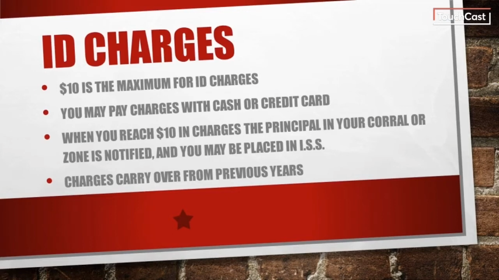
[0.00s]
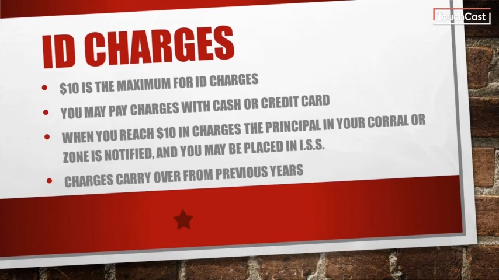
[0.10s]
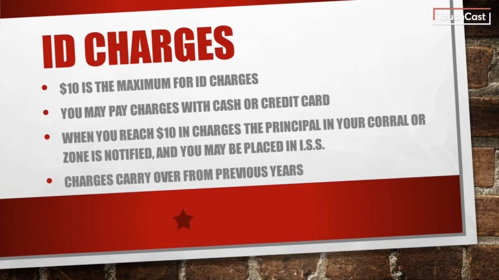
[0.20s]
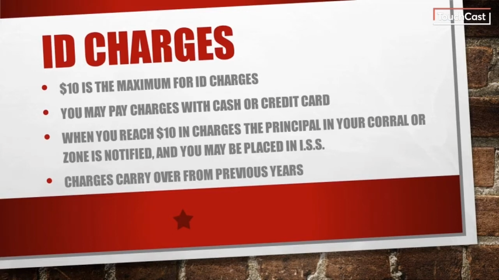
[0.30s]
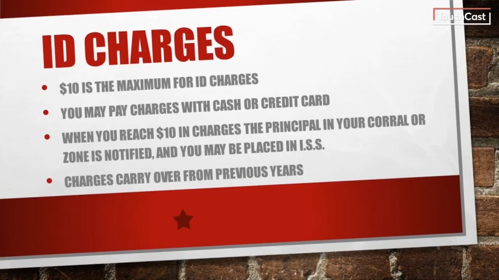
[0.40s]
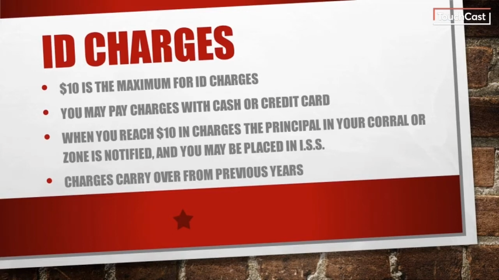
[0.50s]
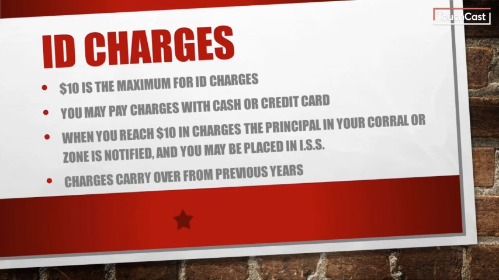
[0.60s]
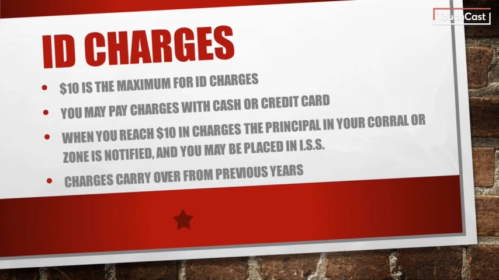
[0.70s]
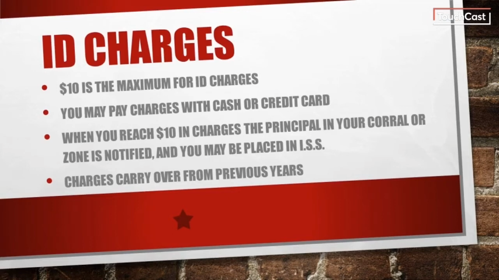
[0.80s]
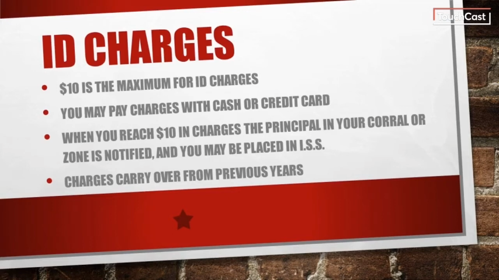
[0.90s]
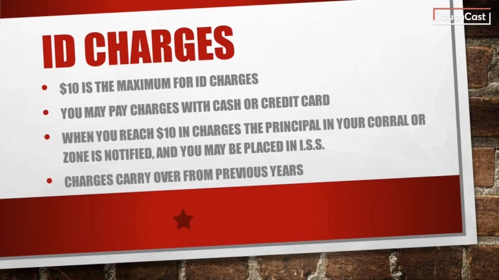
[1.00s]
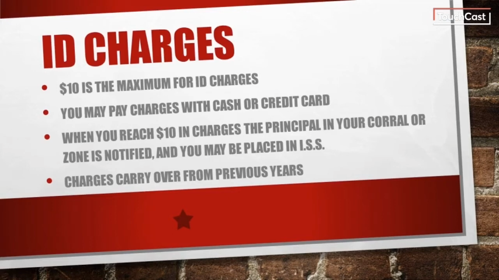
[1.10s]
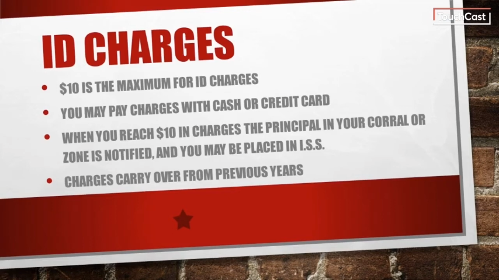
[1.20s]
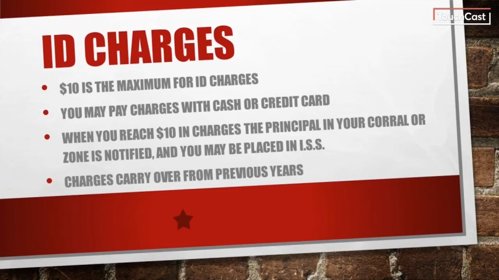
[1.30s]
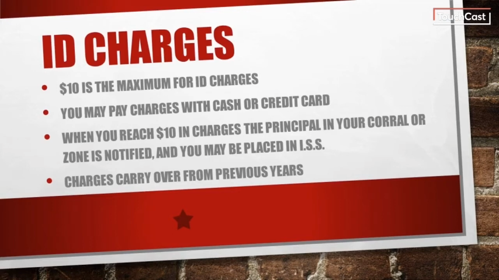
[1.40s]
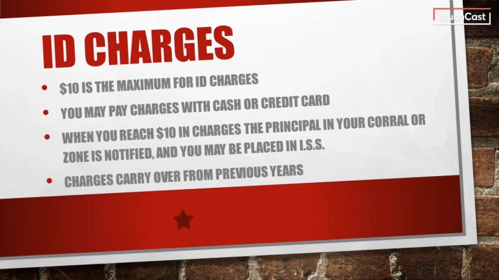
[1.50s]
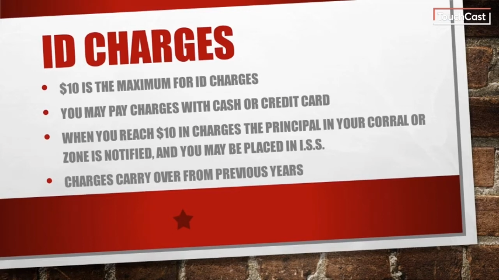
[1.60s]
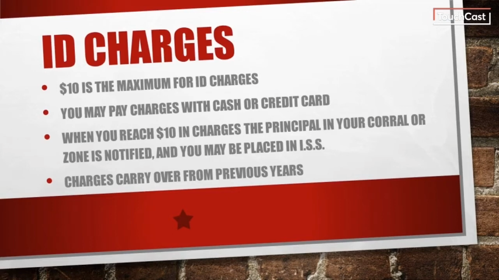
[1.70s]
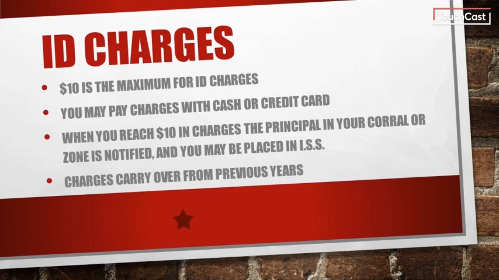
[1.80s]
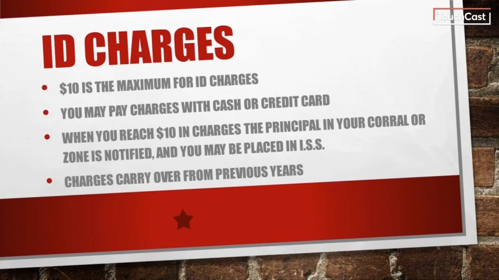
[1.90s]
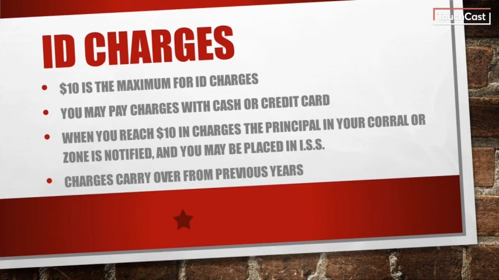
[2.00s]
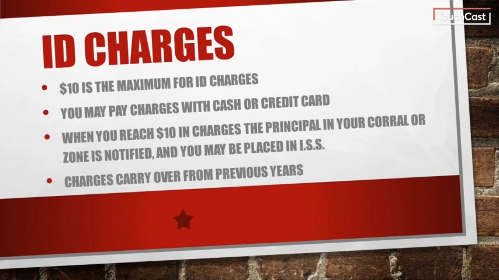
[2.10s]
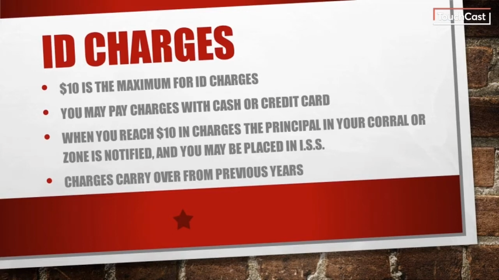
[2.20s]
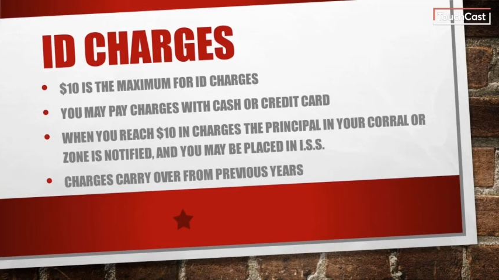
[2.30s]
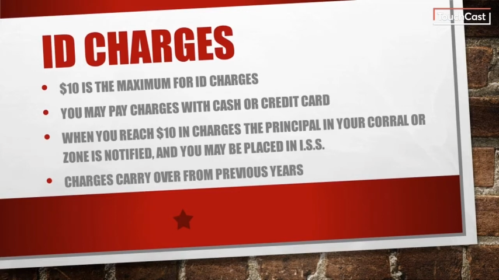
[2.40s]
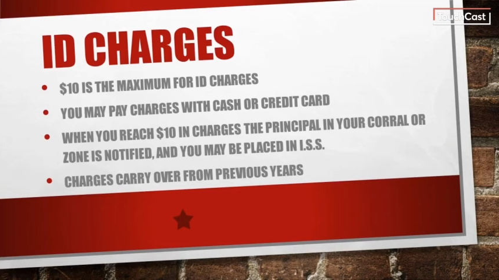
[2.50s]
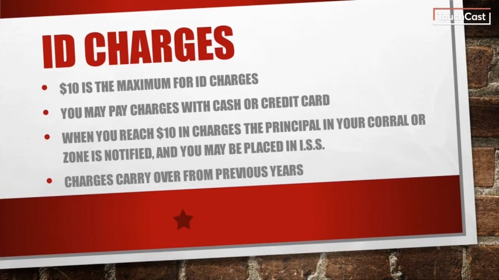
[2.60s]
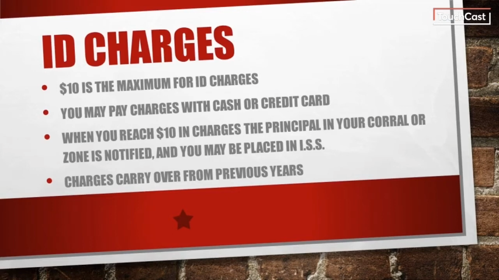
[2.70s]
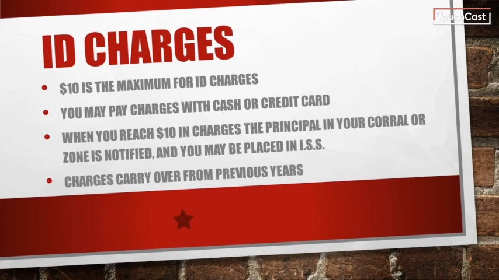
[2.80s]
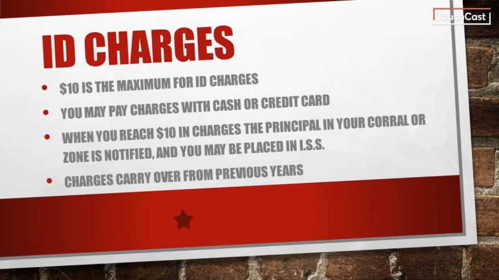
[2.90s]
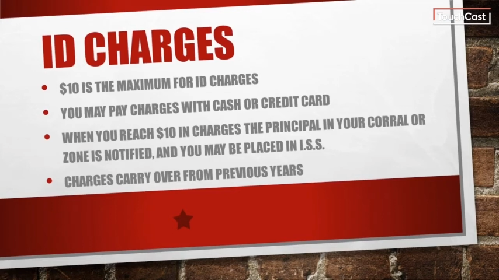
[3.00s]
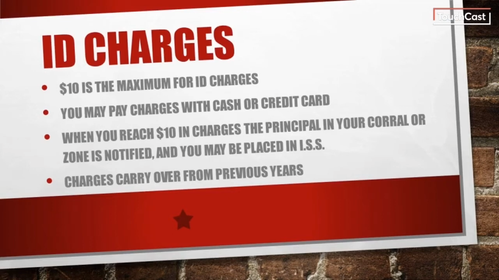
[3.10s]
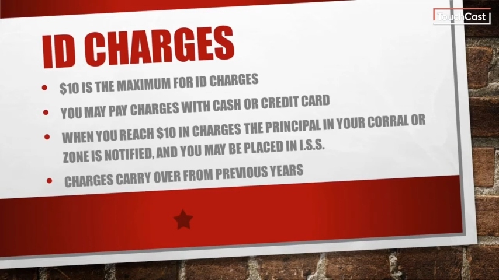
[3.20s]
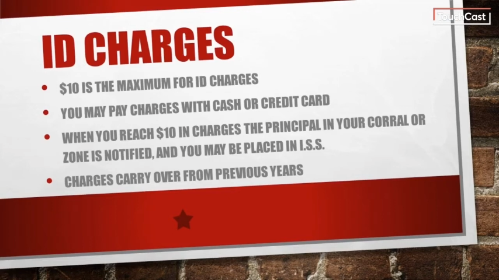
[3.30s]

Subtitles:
Nobody's mouth can be seen.